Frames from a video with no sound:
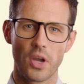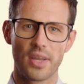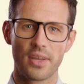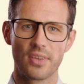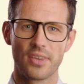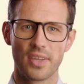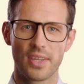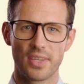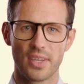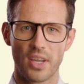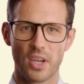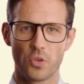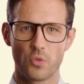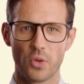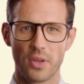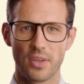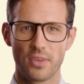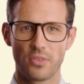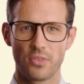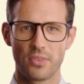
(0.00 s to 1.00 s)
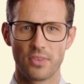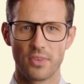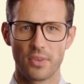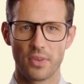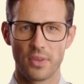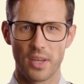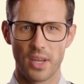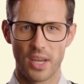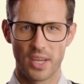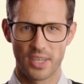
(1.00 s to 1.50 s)
What is attenuators?
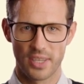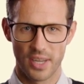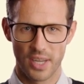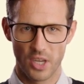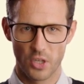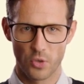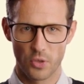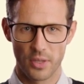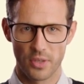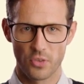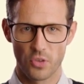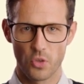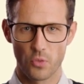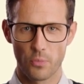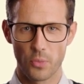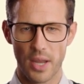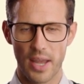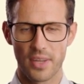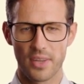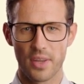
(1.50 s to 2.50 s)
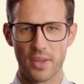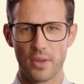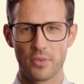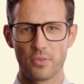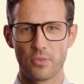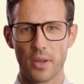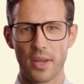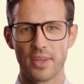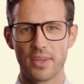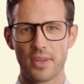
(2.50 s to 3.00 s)
Attenuators are passive
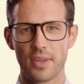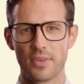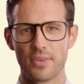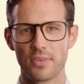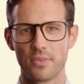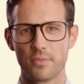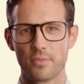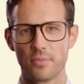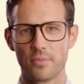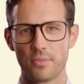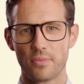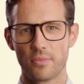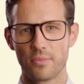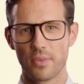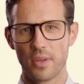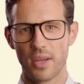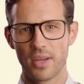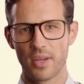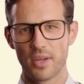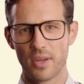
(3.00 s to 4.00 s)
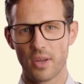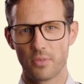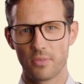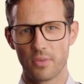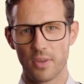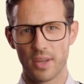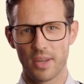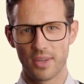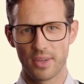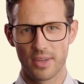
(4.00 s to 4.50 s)
devices. It is
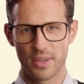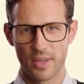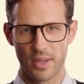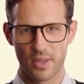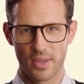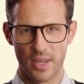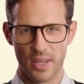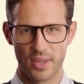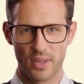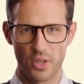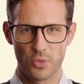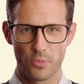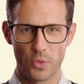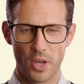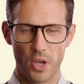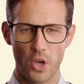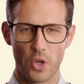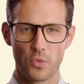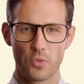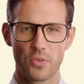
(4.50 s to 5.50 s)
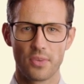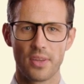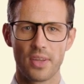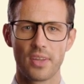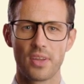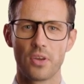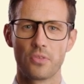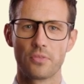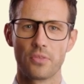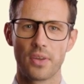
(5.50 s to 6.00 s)
convenient to discuss them along with
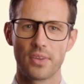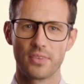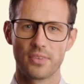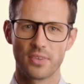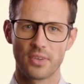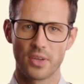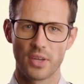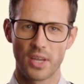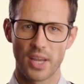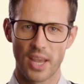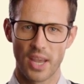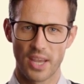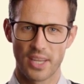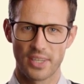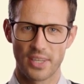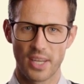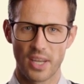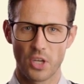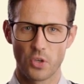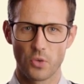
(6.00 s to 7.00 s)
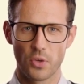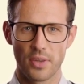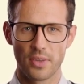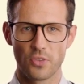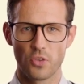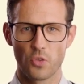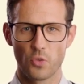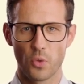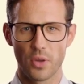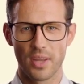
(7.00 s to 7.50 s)
decibels.
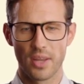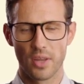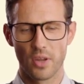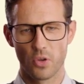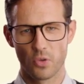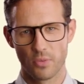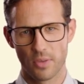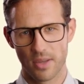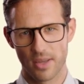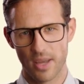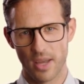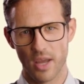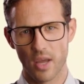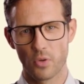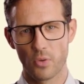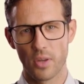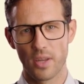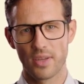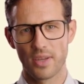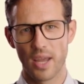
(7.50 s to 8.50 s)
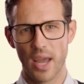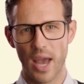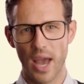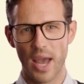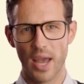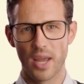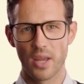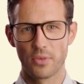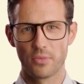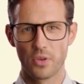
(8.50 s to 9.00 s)
Attenuators weaken or attenuate the
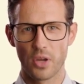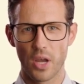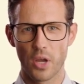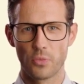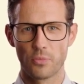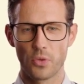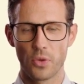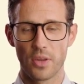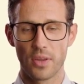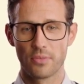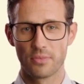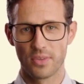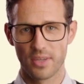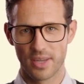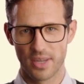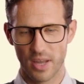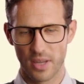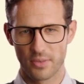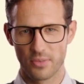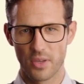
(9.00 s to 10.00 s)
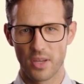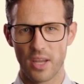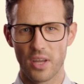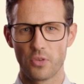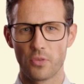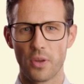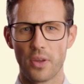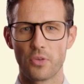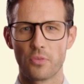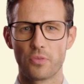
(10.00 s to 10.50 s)
high-level output of a signal
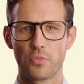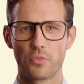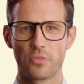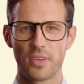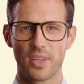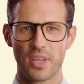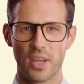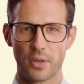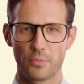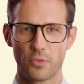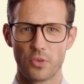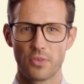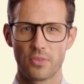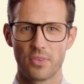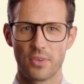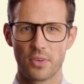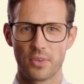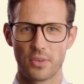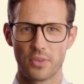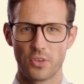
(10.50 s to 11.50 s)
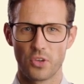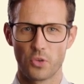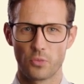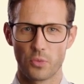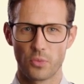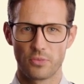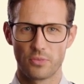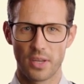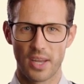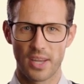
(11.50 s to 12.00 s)
generator, for example, to
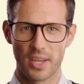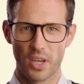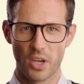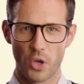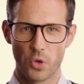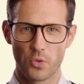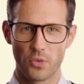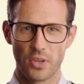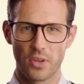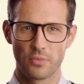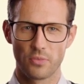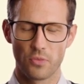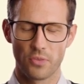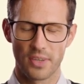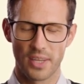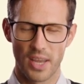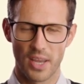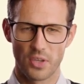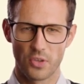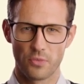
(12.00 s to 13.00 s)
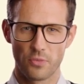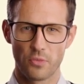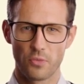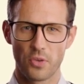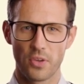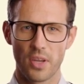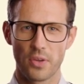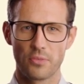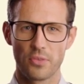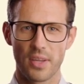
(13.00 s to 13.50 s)
provide a lower-level signal for
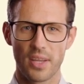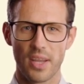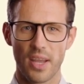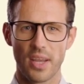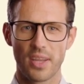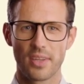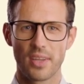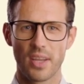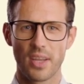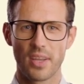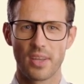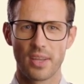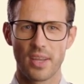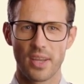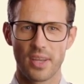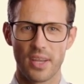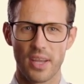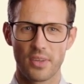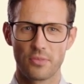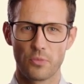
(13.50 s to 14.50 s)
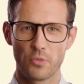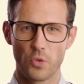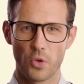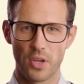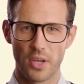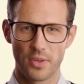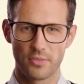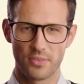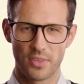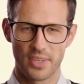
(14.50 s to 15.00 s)
something like the antenna
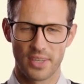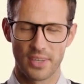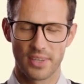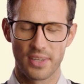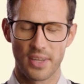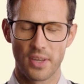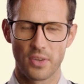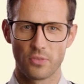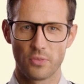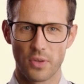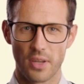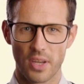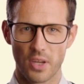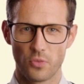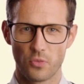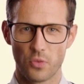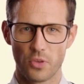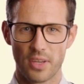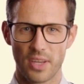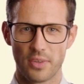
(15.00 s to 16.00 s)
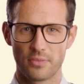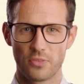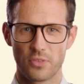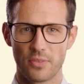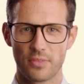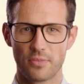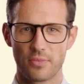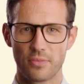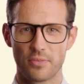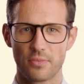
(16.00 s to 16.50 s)
input of a sensitive radio
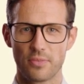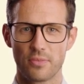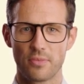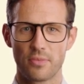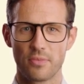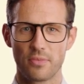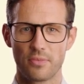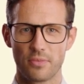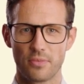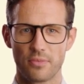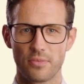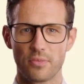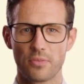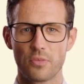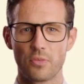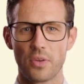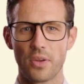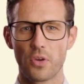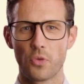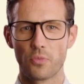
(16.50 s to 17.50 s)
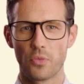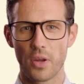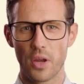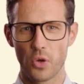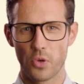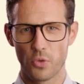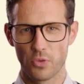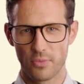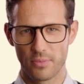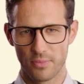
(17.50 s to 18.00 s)
receiver. Figure
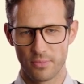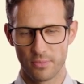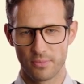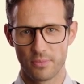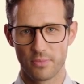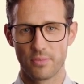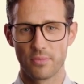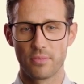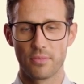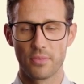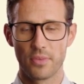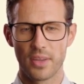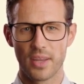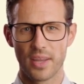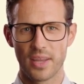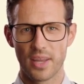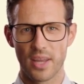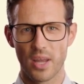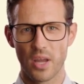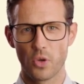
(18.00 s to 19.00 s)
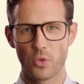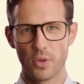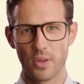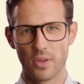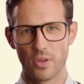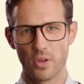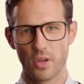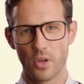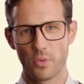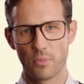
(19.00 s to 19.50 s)
below. The
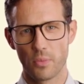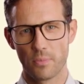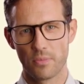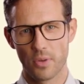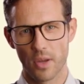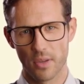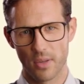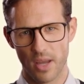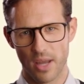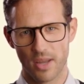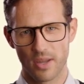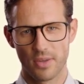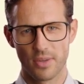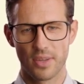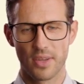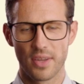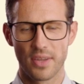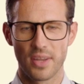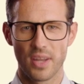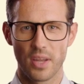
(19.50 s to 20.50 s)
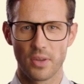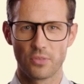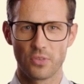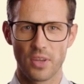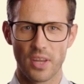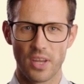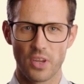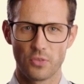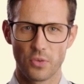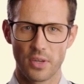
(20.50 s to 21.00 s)
attenuator could be built into the signal
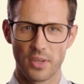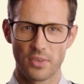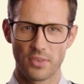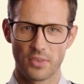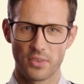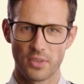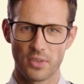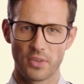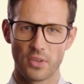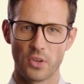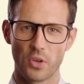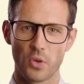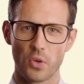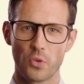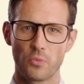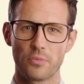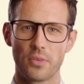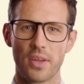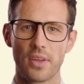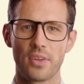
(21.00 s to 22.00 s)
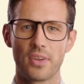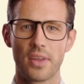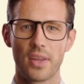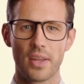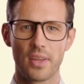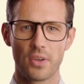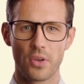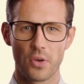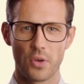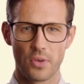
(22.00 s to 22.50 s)
generator or be a
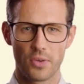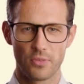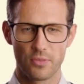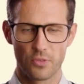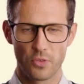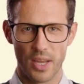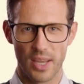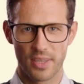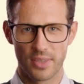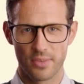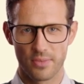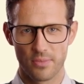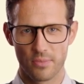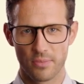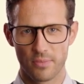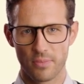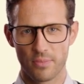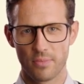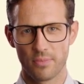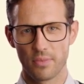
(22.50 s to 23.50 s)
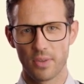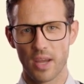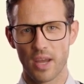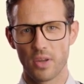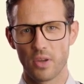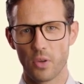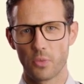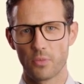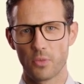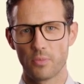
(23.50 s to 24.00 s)
standalone device,
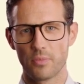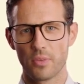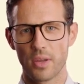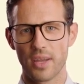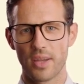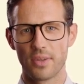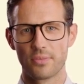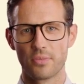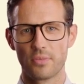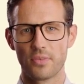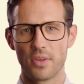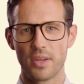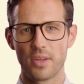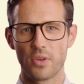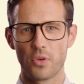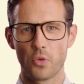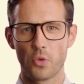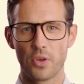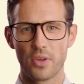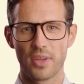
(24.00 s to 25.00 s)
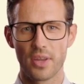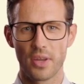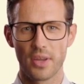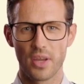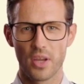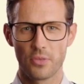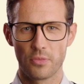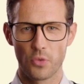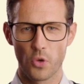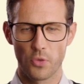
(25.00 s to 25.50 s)
it could provide a fixed or
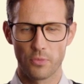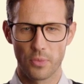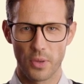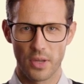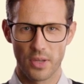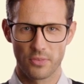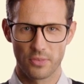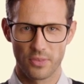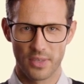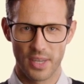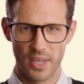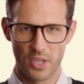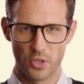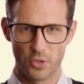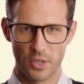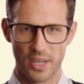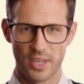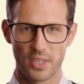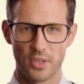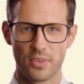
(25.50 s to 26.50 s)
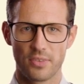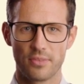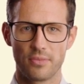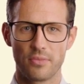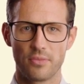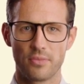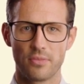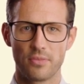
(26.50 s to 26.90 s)
adjustable amount of attenuation.